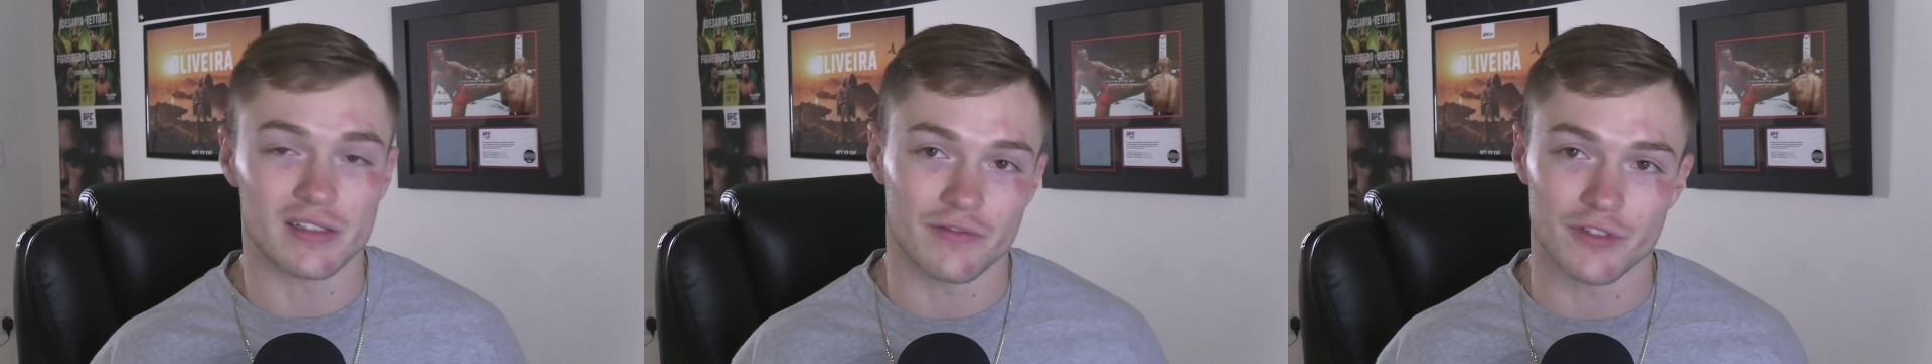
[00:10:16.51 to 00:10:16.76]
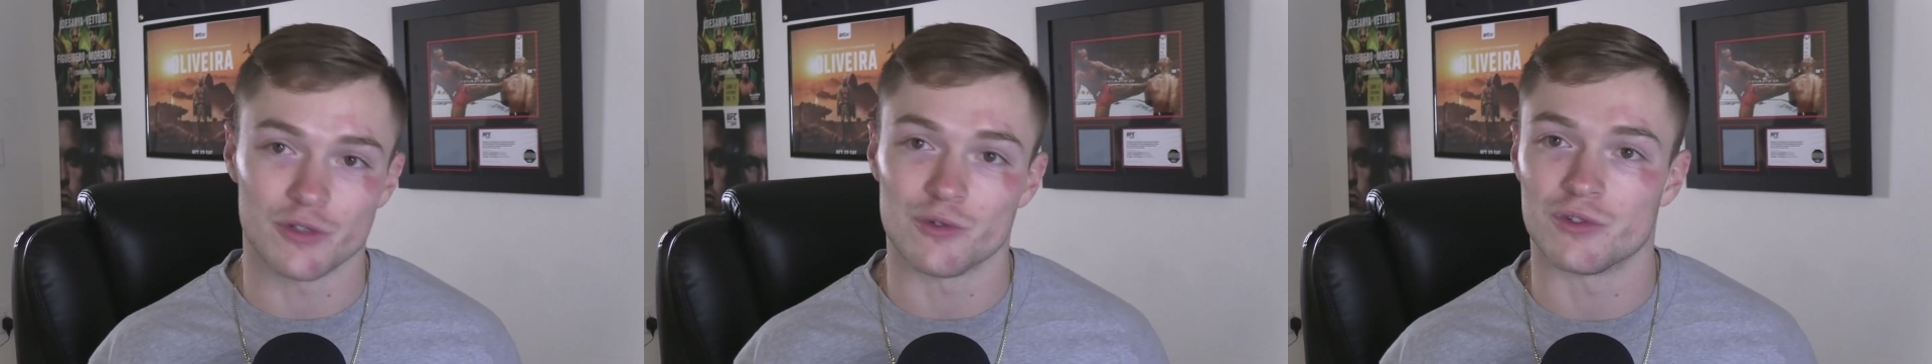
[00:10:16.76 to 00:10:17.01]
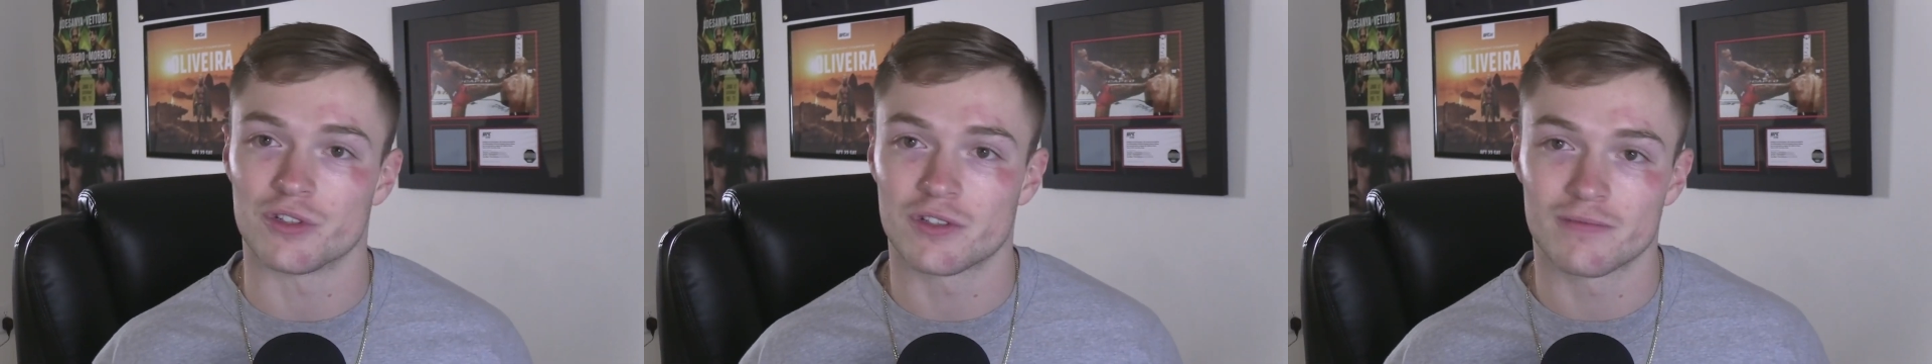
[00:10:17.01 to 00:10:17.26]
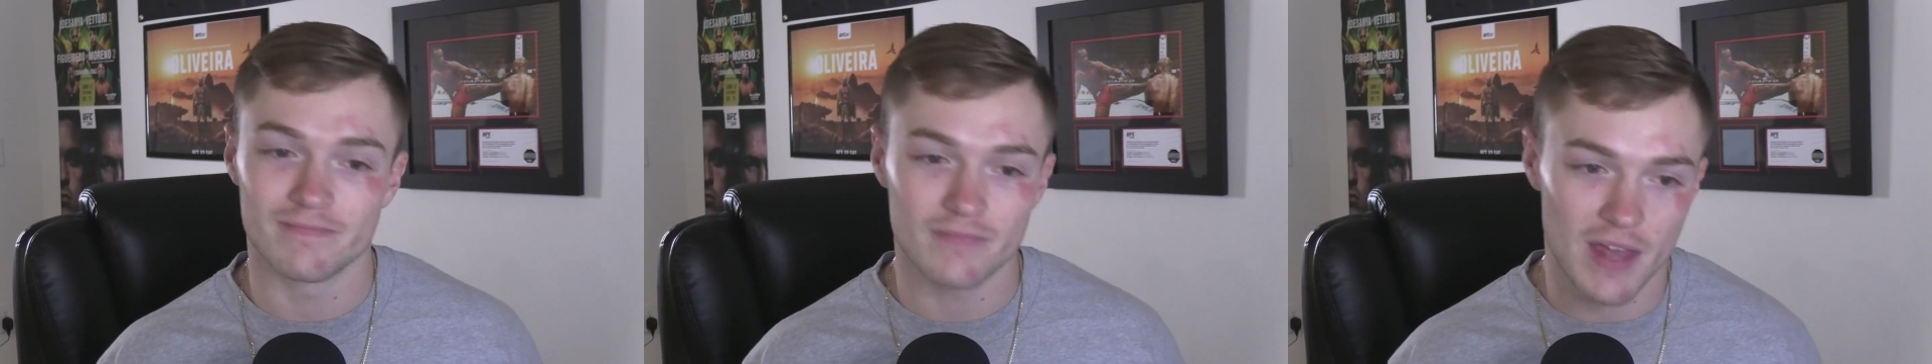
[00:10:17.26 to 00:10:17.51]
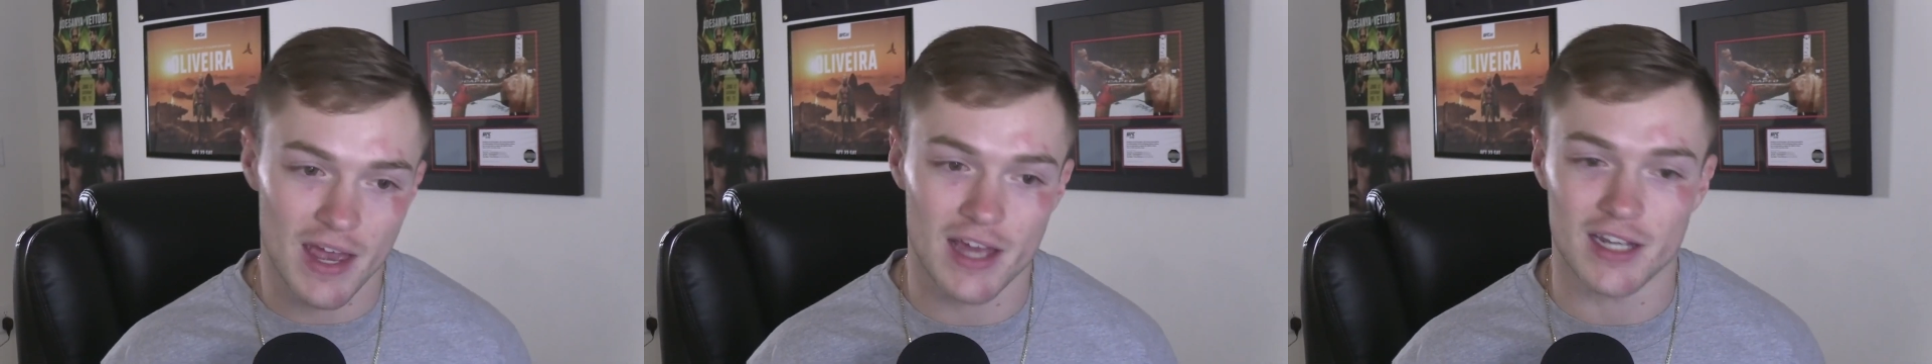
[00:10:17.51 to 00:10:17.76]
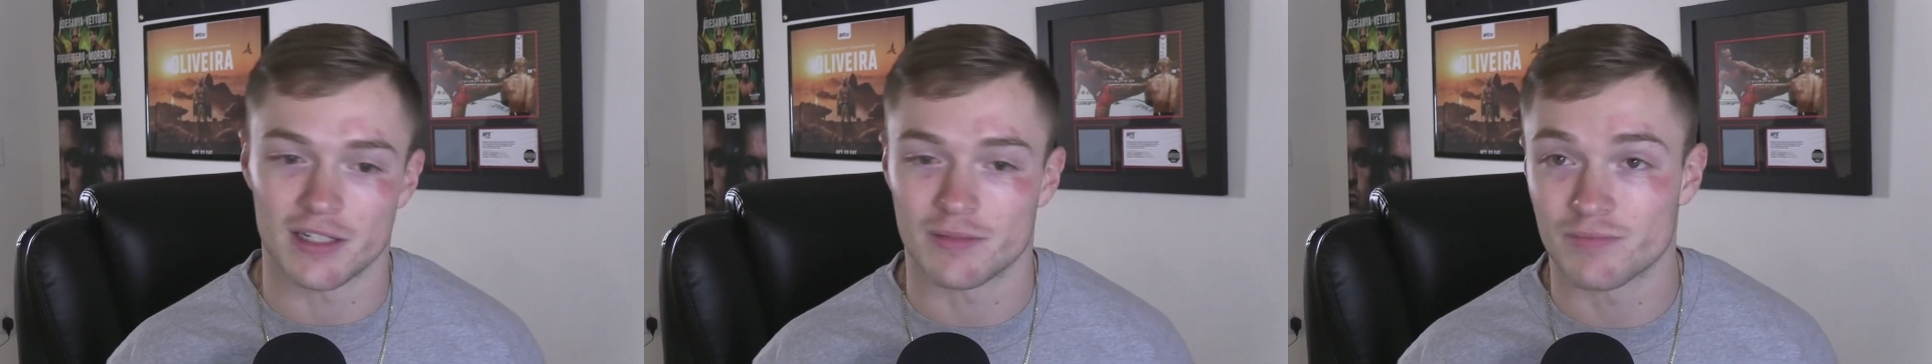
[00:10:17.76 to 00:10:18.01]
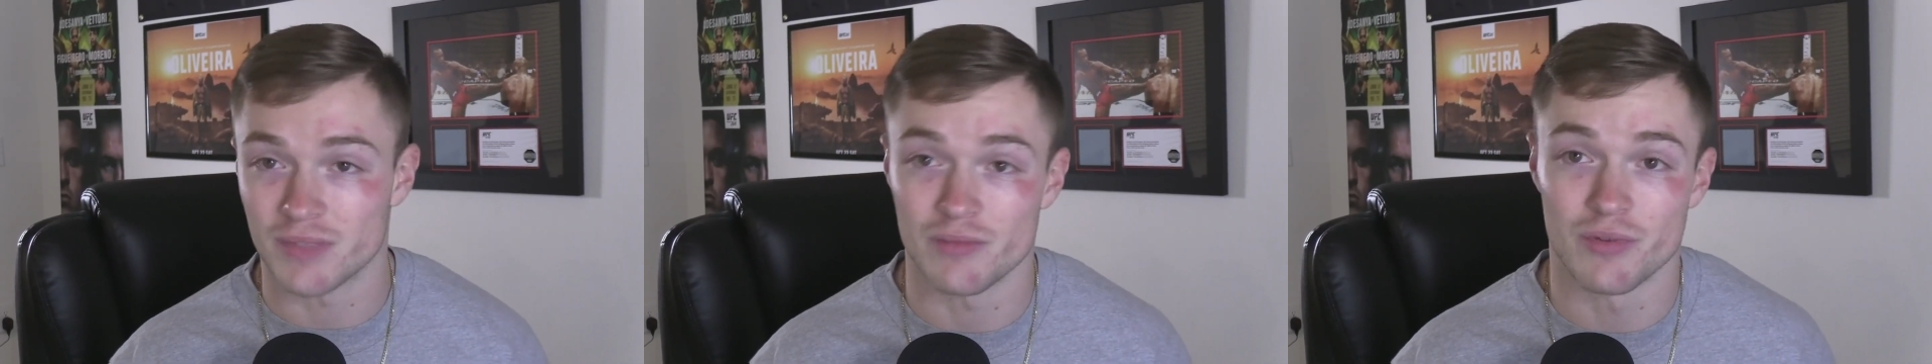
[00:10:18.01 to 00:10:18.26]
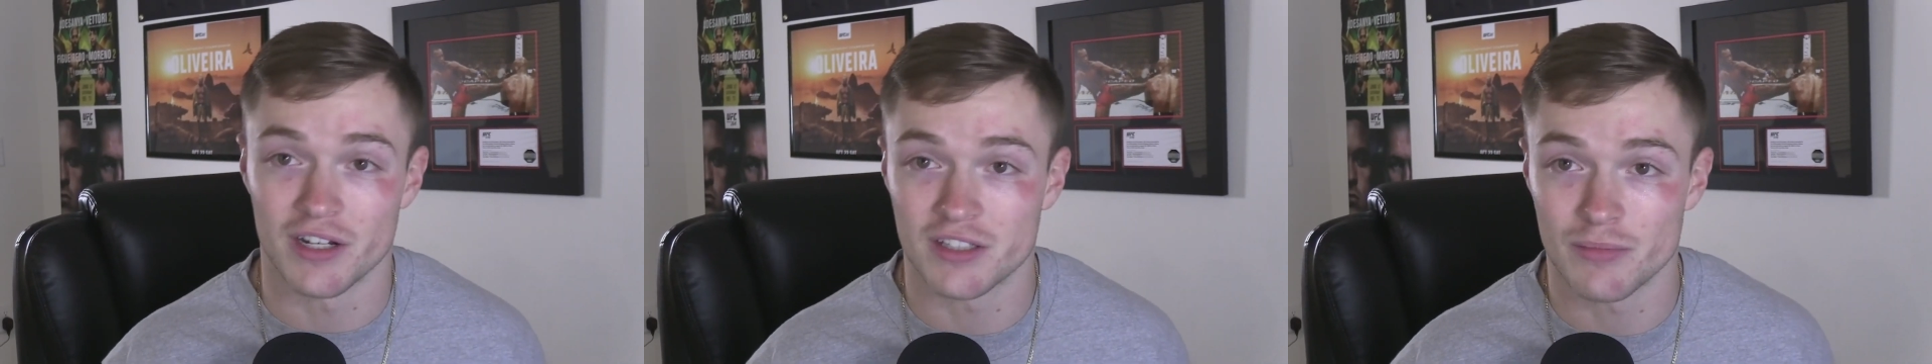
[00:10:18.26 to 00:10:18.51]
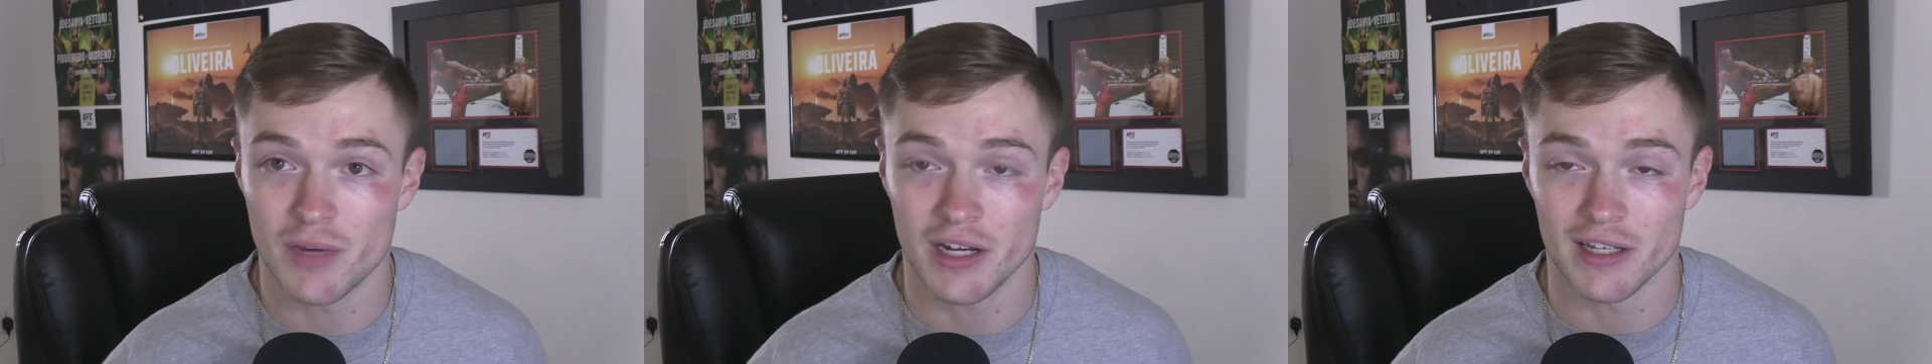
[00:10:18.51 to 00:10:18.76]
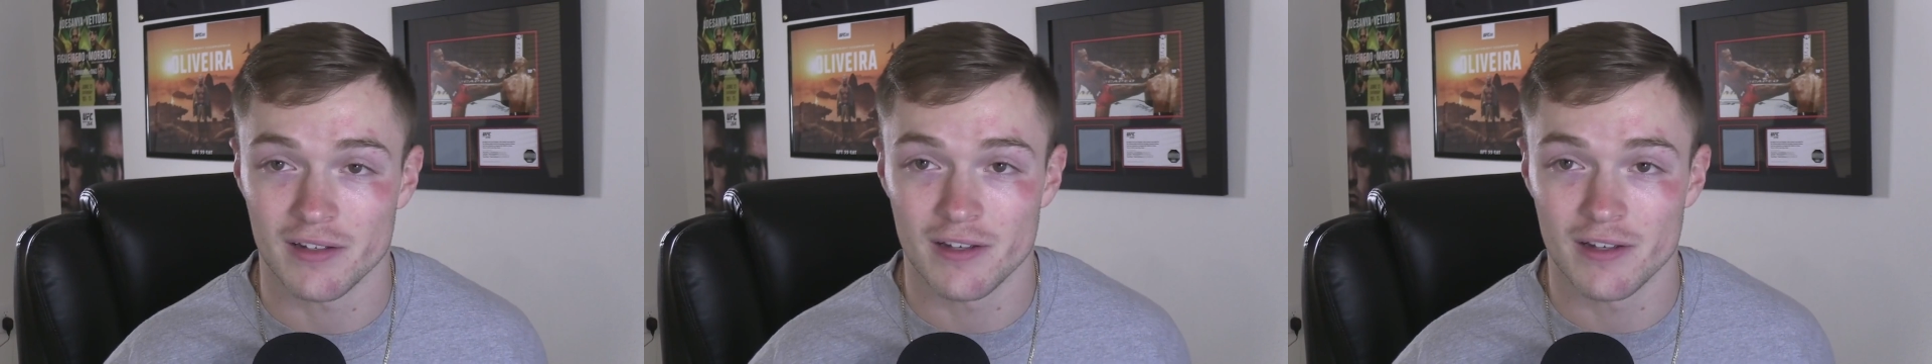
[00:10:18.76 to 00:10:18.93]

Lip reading: views, and he brings the money,